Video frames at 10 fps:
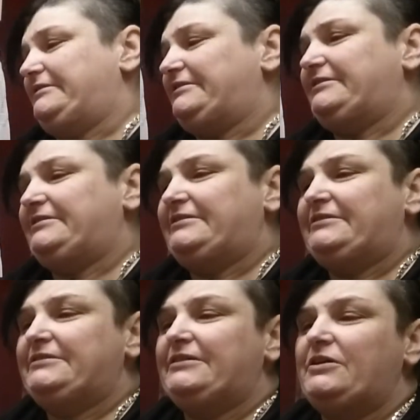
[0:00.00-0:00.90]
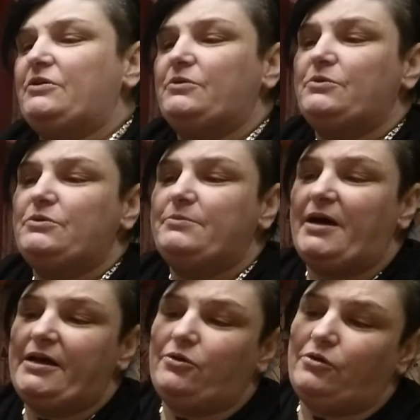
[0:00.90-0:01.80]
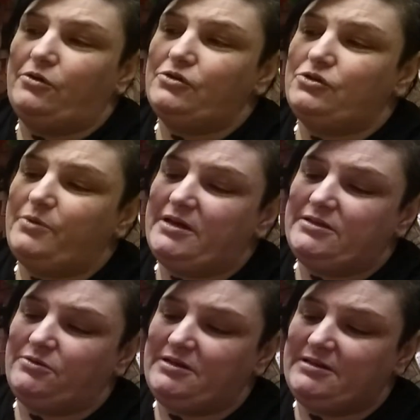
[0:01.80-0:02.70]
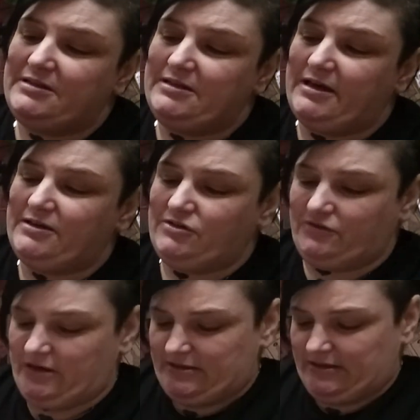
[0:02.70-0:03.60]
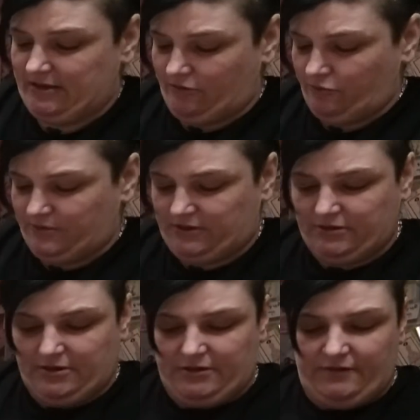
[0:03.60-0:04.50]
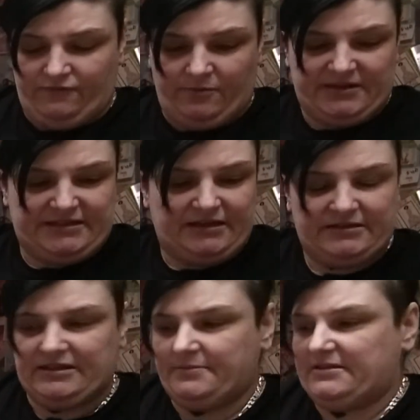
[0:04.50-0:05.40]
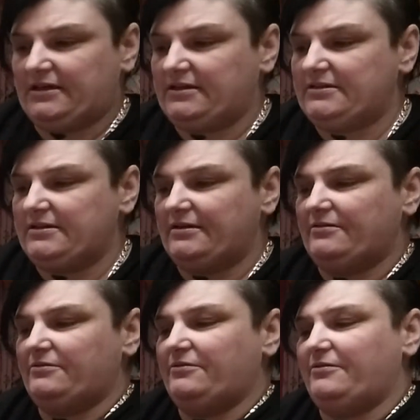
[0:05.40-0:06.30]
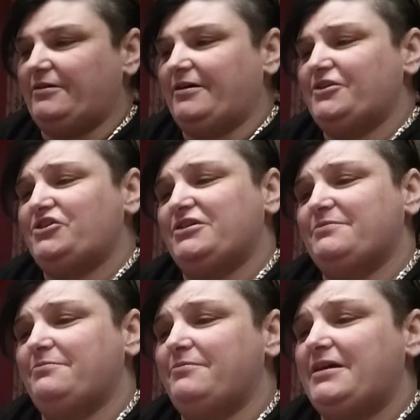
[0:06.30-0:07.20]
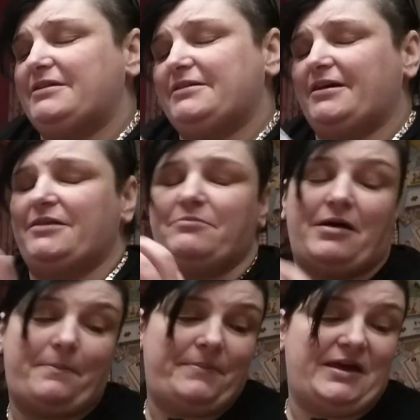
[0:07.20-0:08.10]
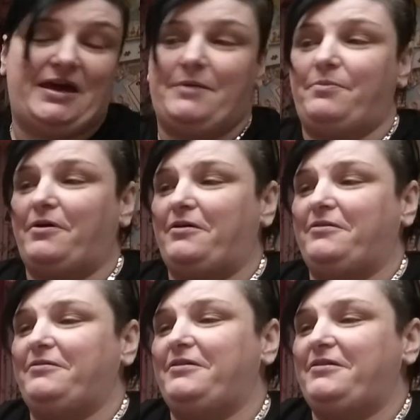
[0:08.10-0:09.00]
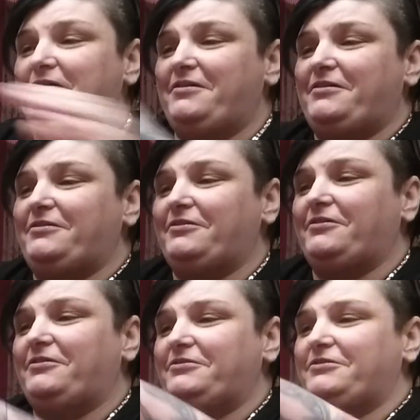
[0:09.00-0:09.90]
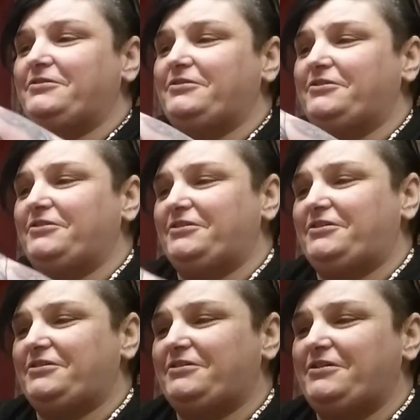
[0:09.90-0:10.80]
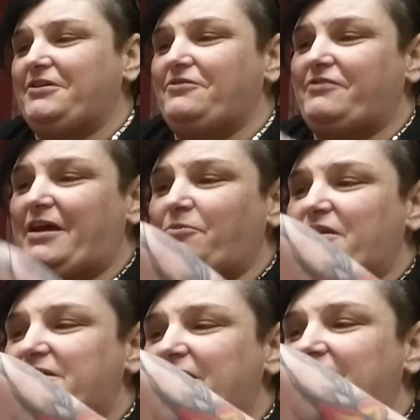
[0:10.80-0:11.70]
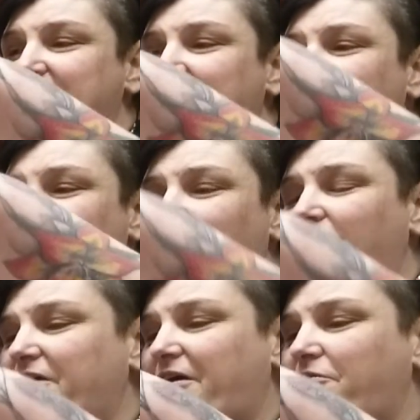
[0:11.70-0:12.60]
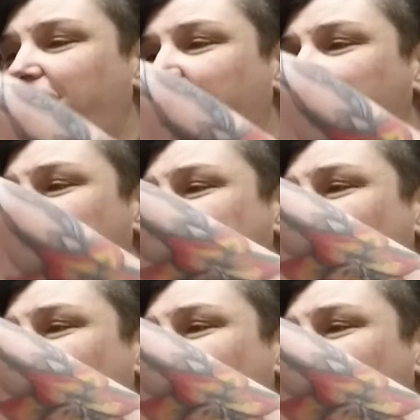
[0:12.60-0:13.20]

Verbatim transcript: oh, oh my gosh wait until you see this right take oops got my sellotape sticking to it and she's made it in my paper oh look right I'm going to take this out all it out first because I